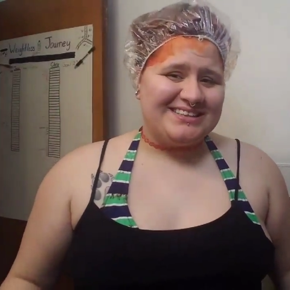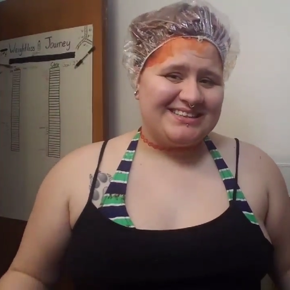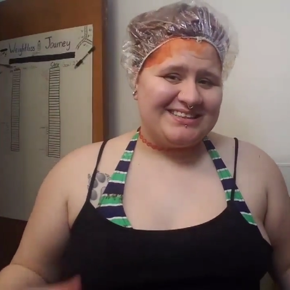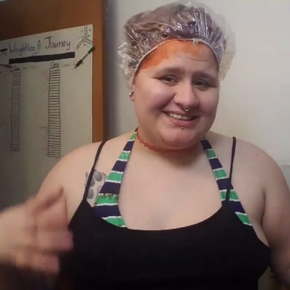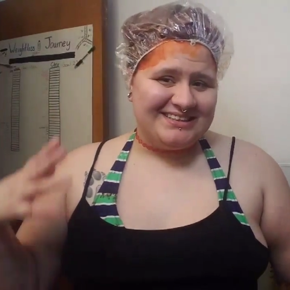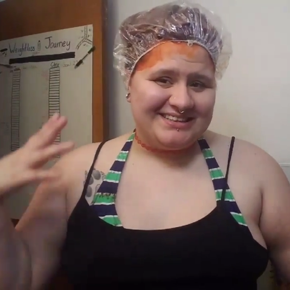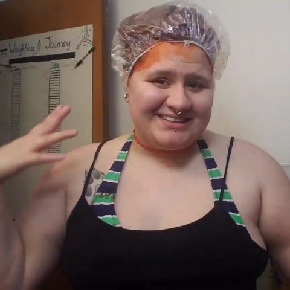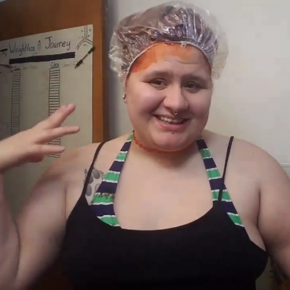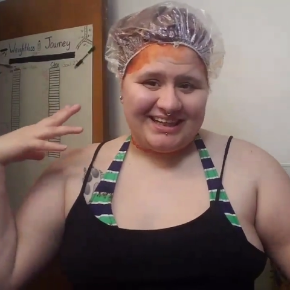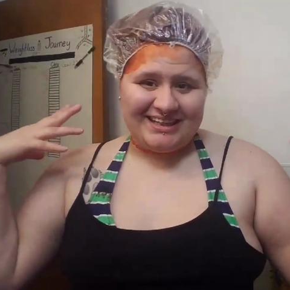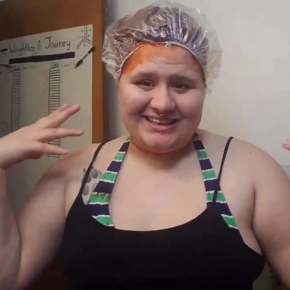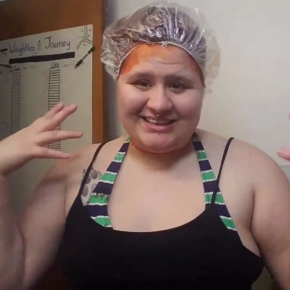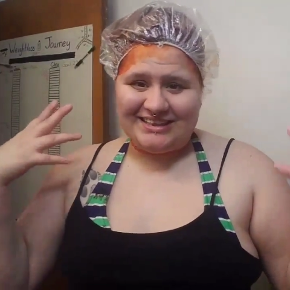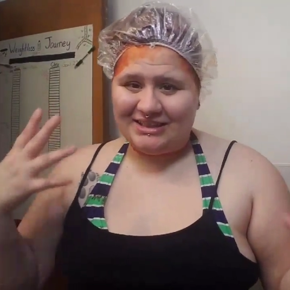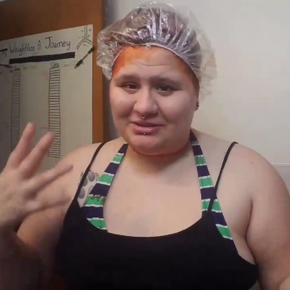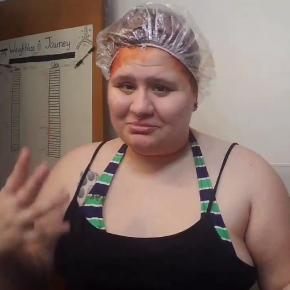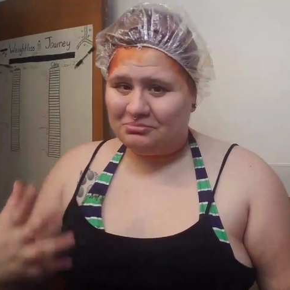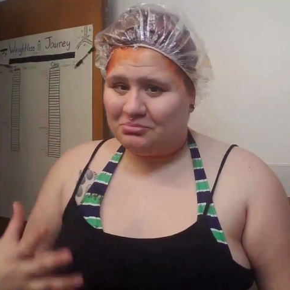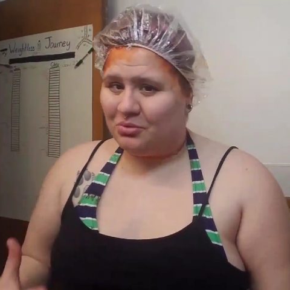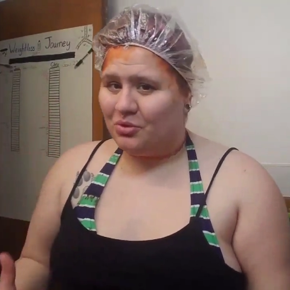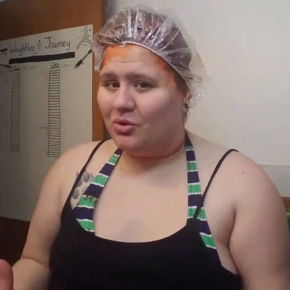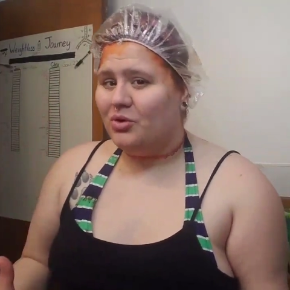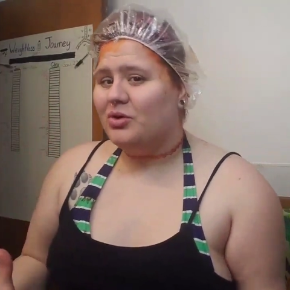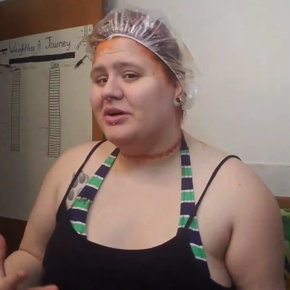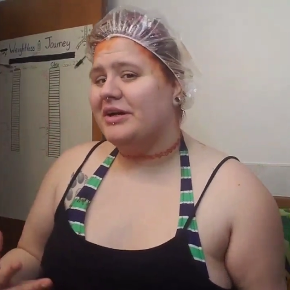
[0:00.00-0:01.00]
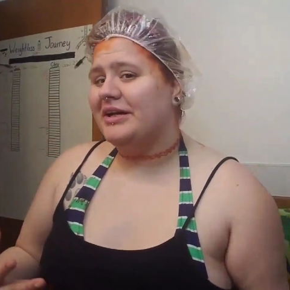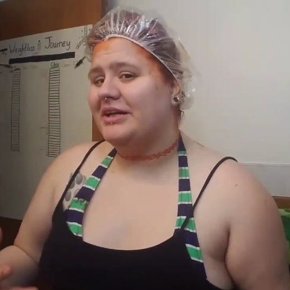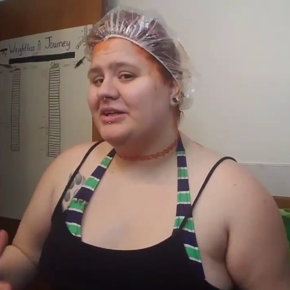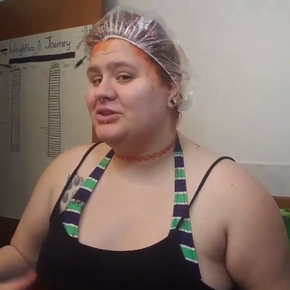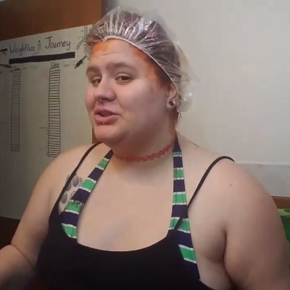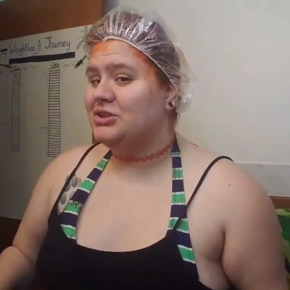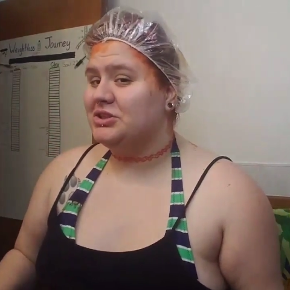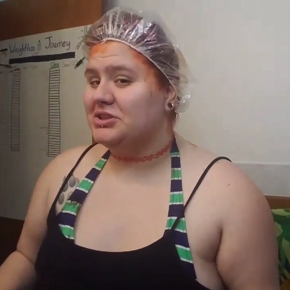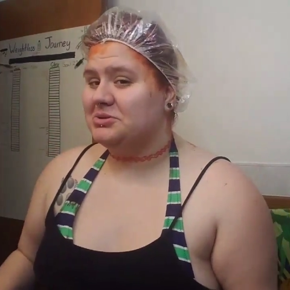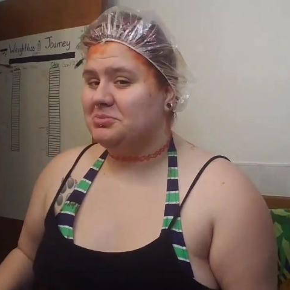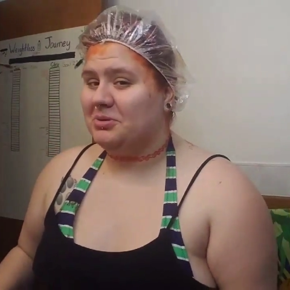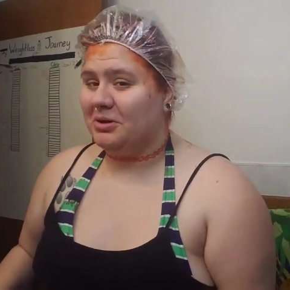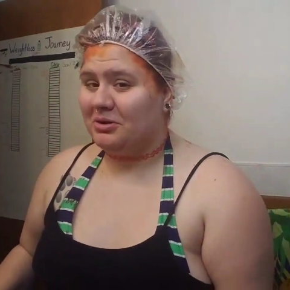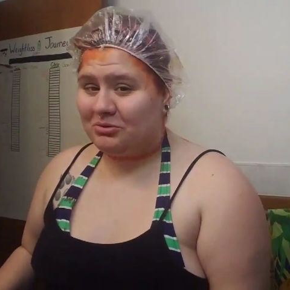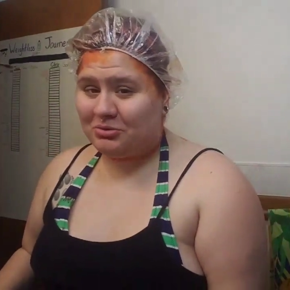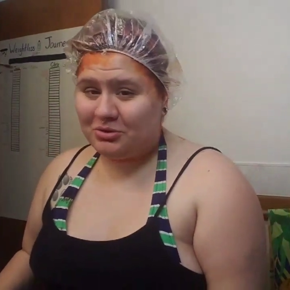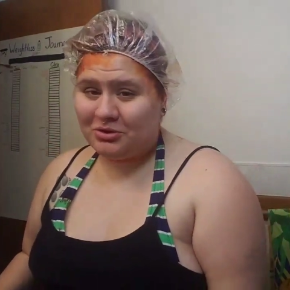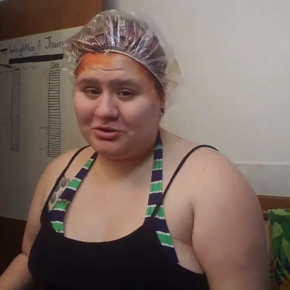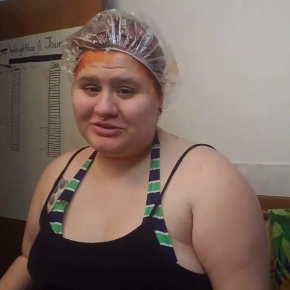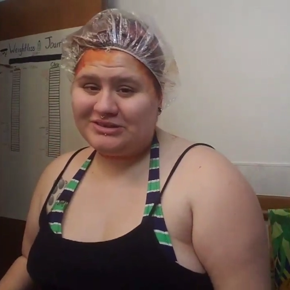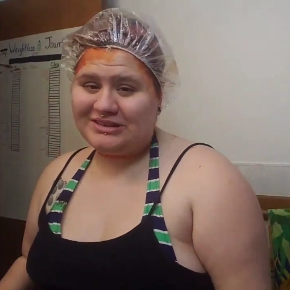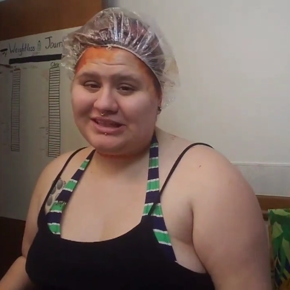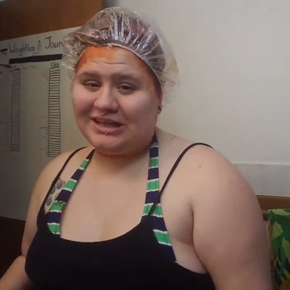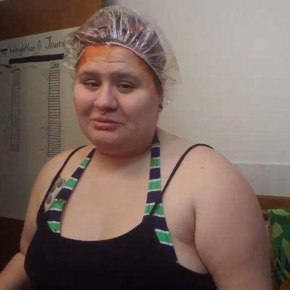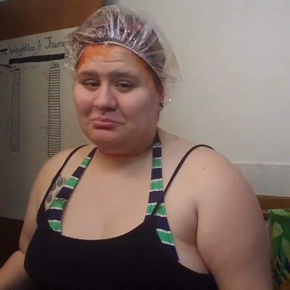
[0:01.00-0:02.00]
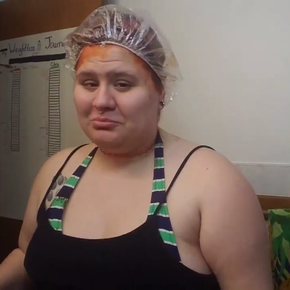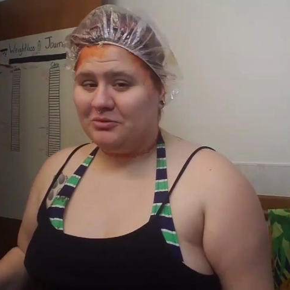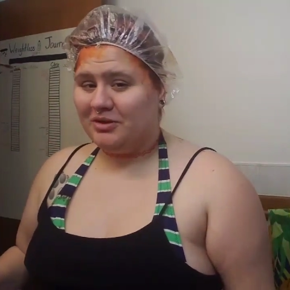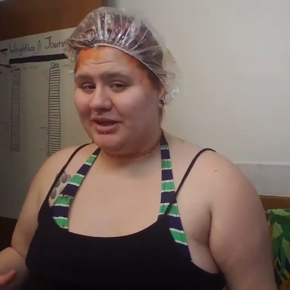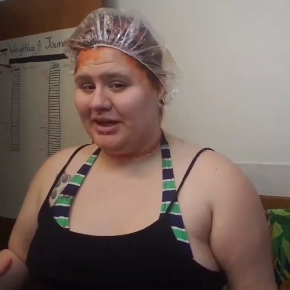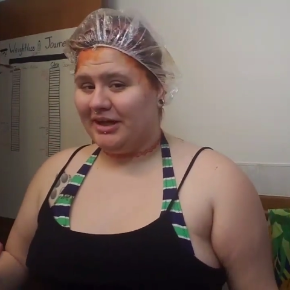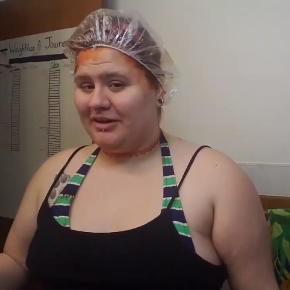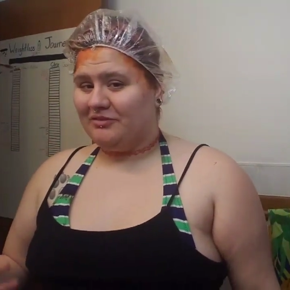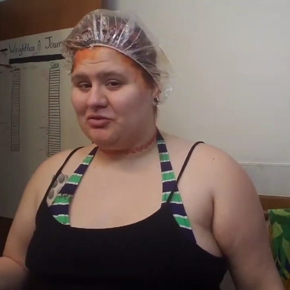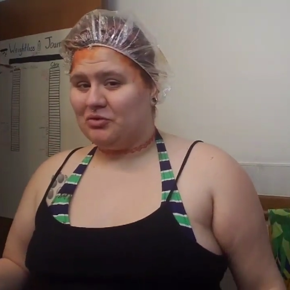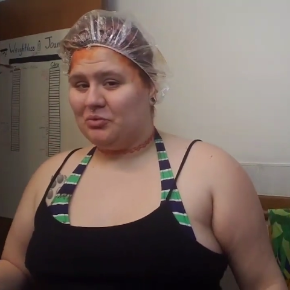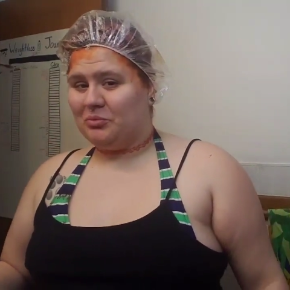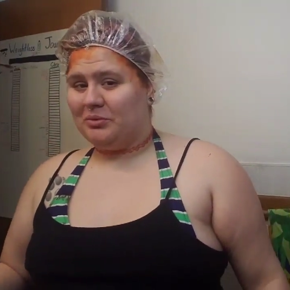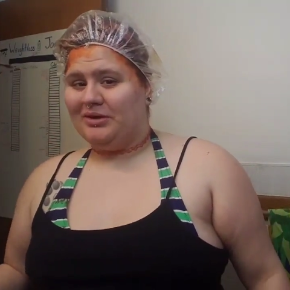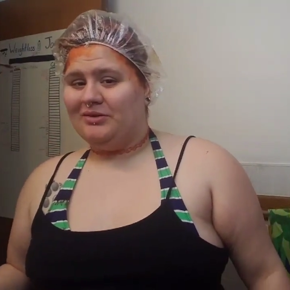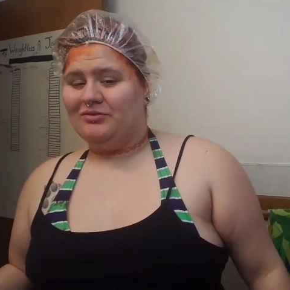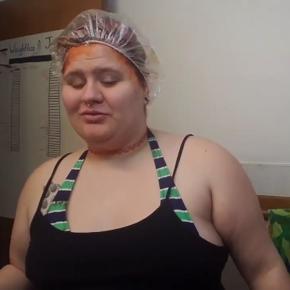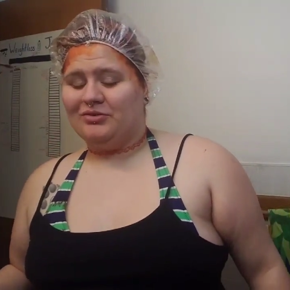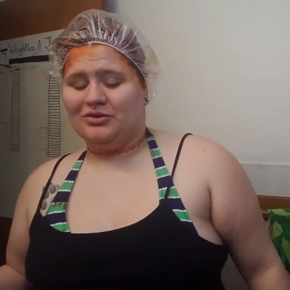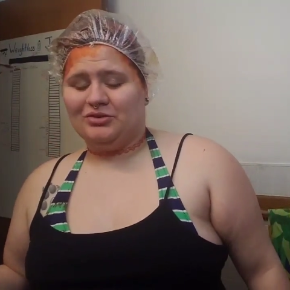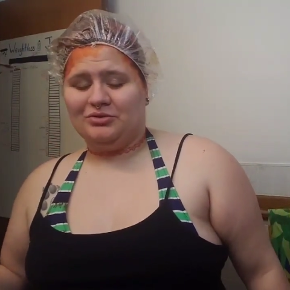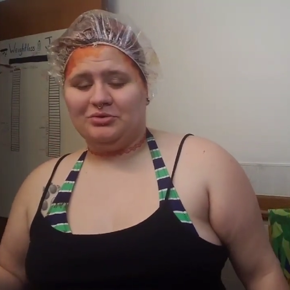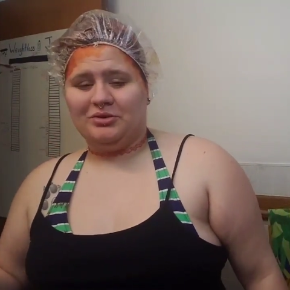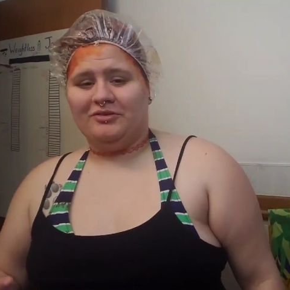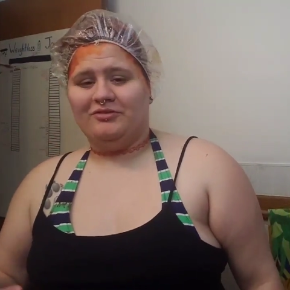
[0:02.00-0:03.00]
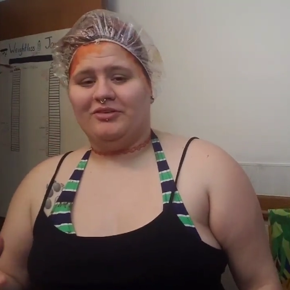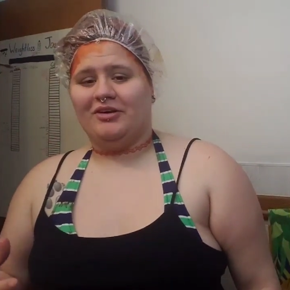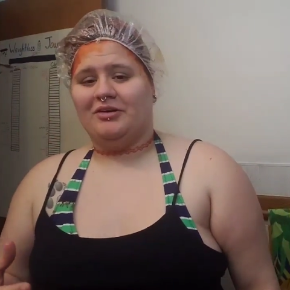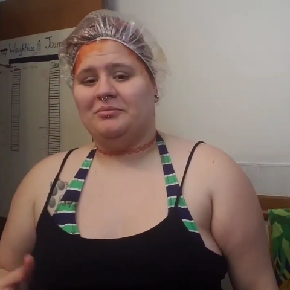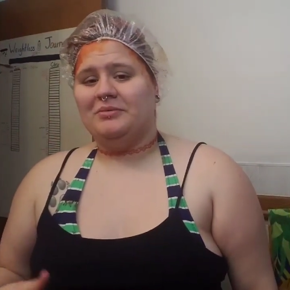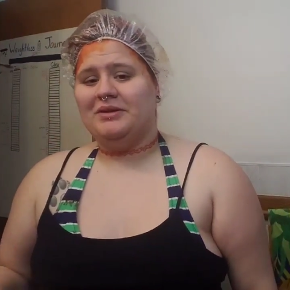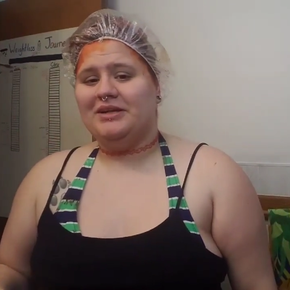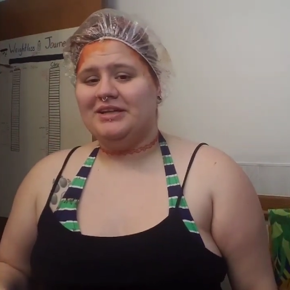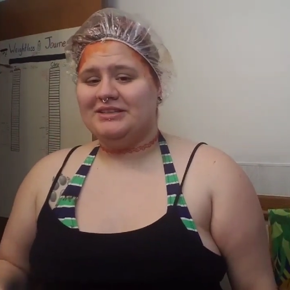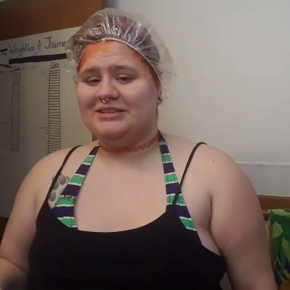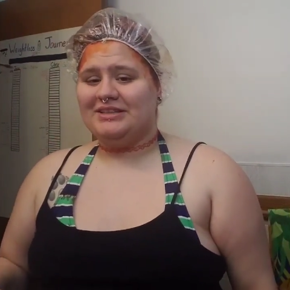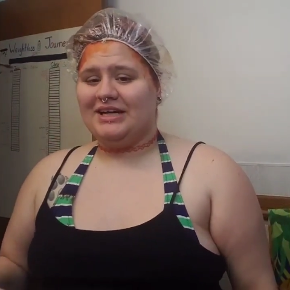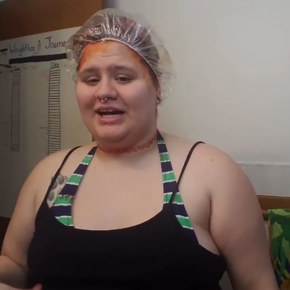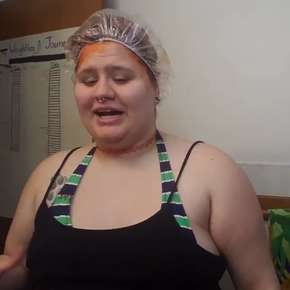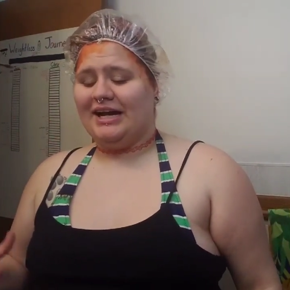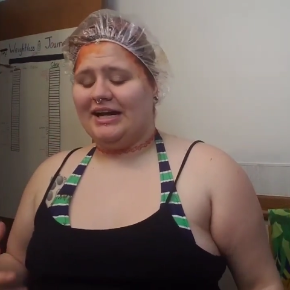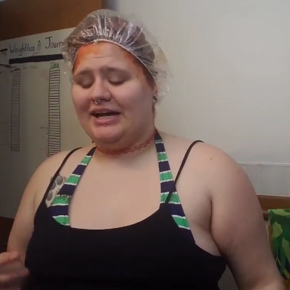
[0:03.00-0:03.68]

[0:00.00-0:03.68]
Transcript: since I did more than just my roots, I'm going to have to wait for 25 minutes.